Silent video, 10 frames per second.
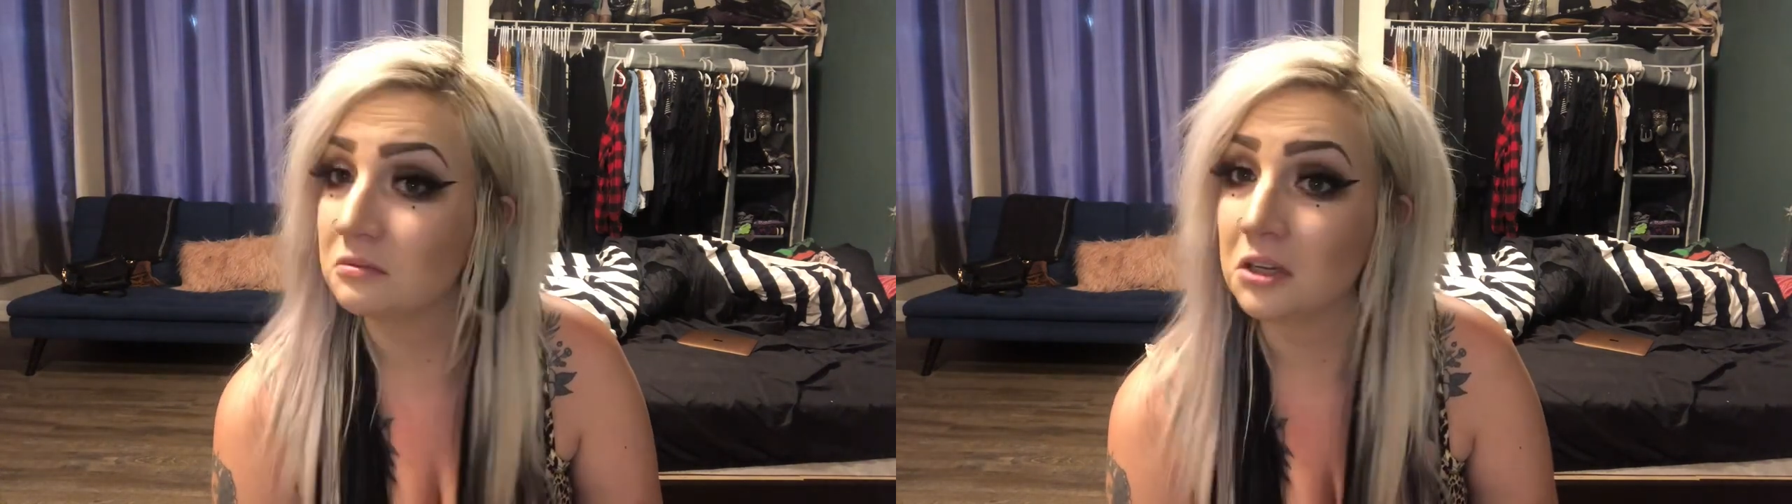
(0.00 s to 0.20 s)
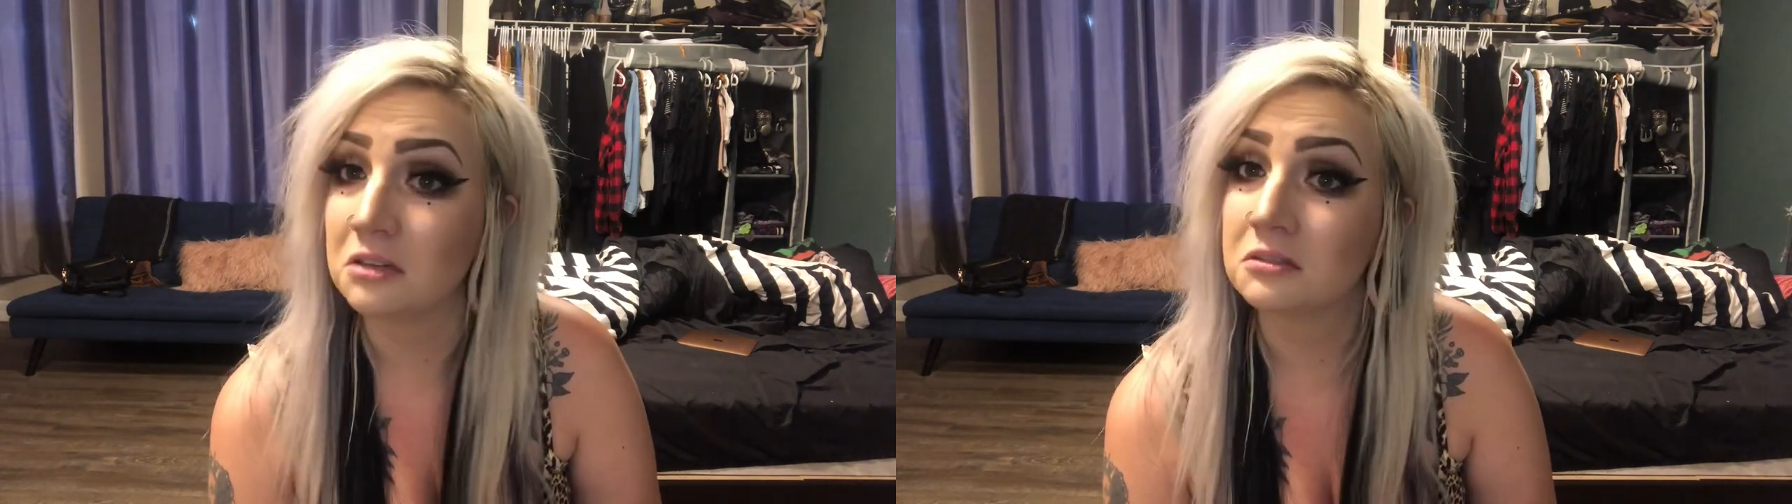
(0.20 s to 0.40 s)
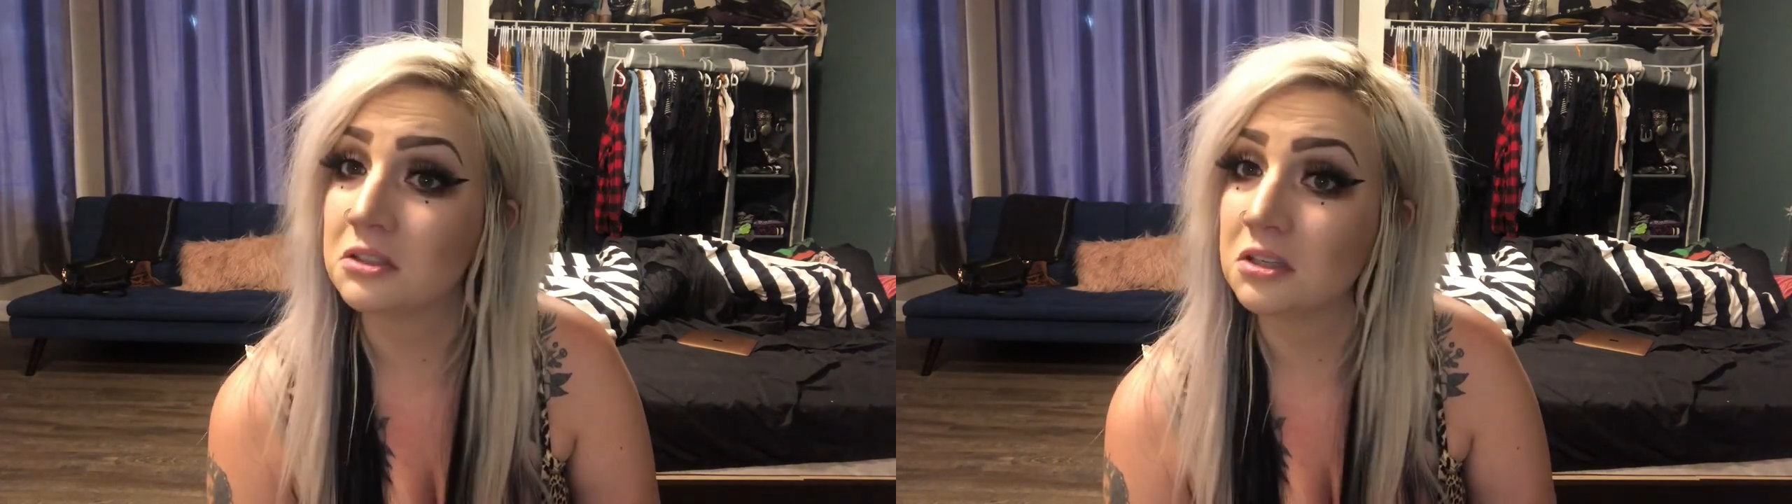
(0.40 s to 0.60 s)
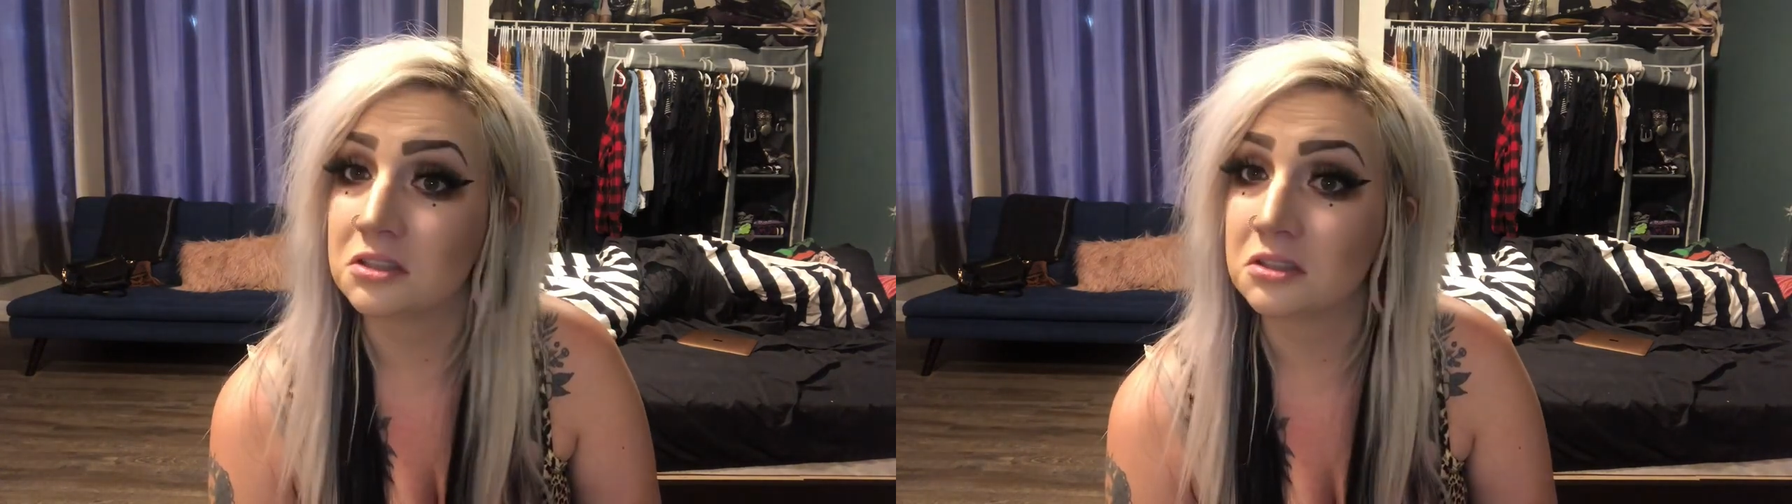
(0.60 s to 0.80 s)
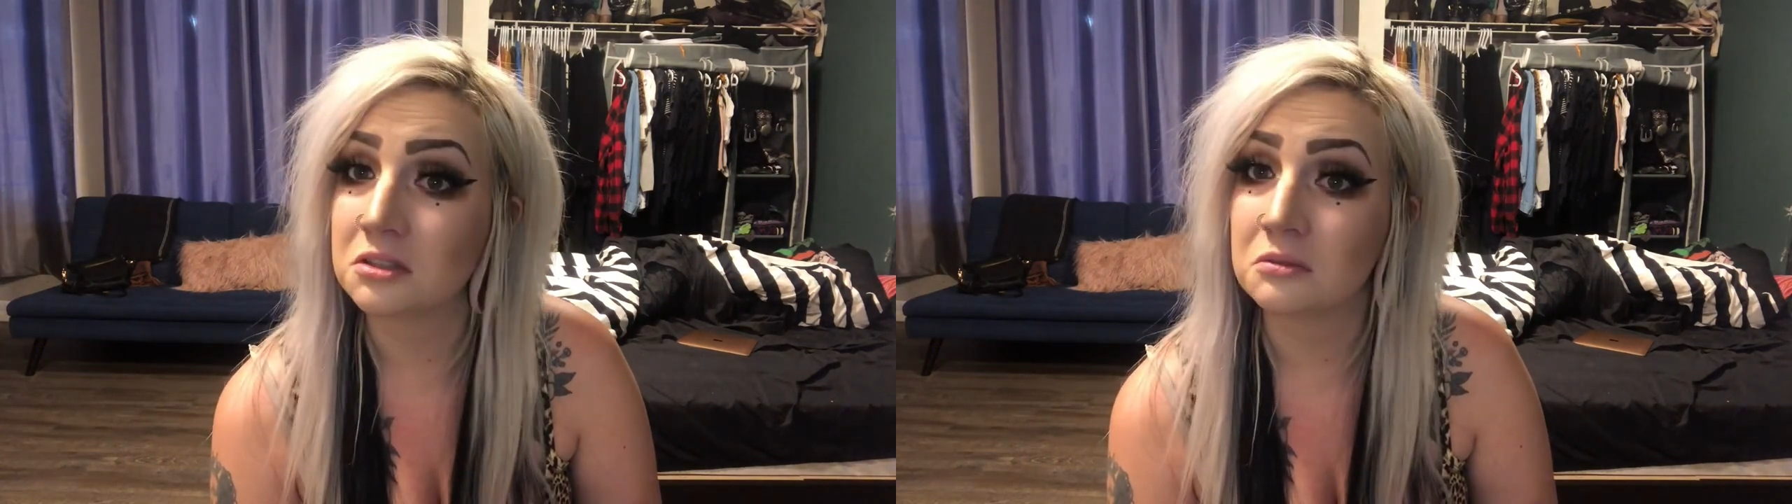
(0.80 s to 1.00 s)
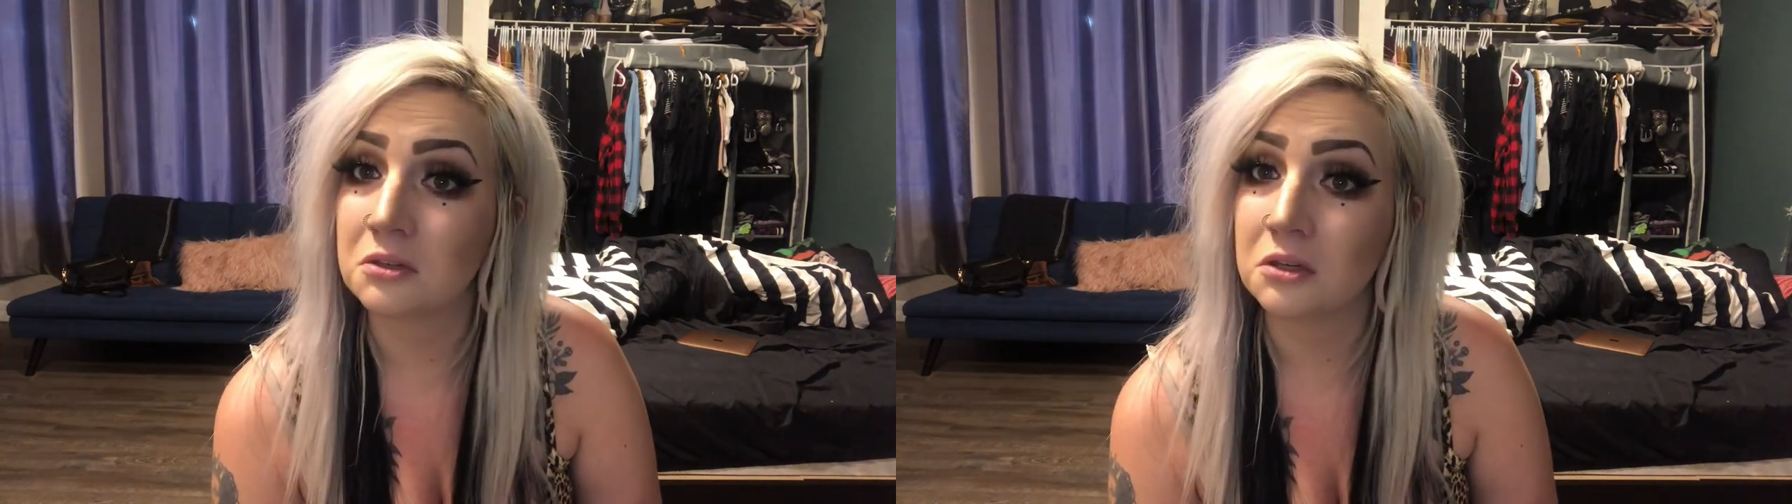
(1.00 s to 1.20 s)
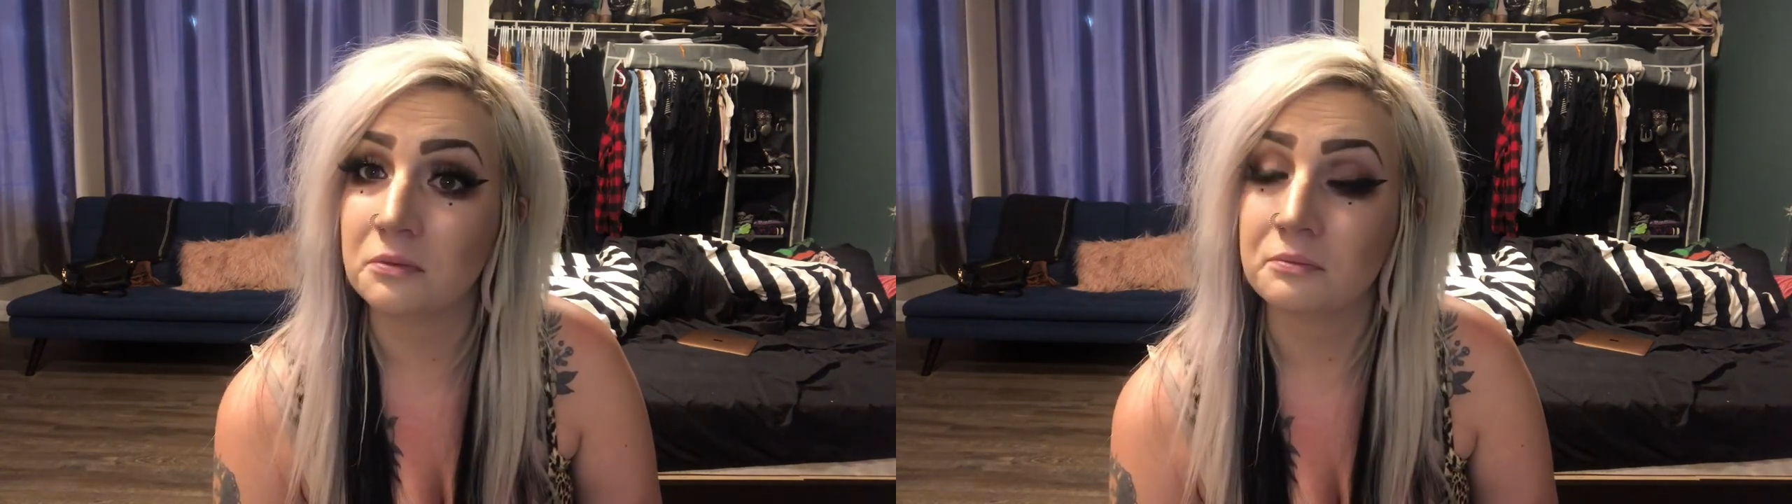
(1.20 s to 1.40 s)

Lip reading: I just don't know.